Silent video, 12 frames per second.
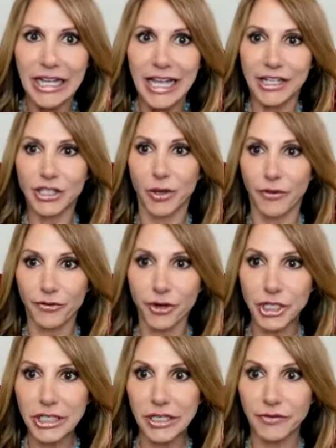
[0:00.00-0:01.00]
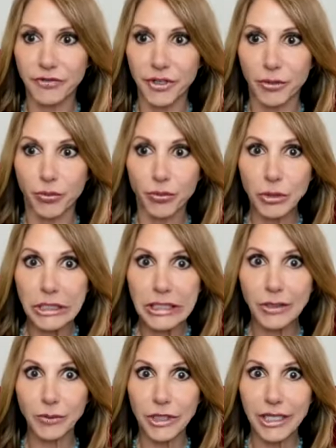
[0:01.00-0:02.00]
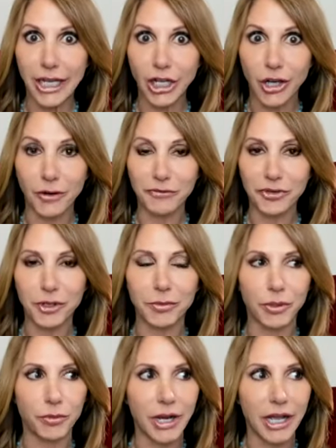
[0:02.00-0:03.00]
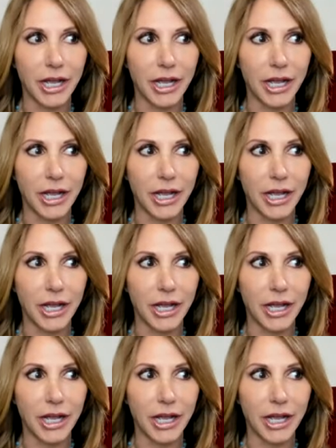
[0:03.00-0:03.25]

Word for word: And so at first it can feel really, really uncomfortable, right?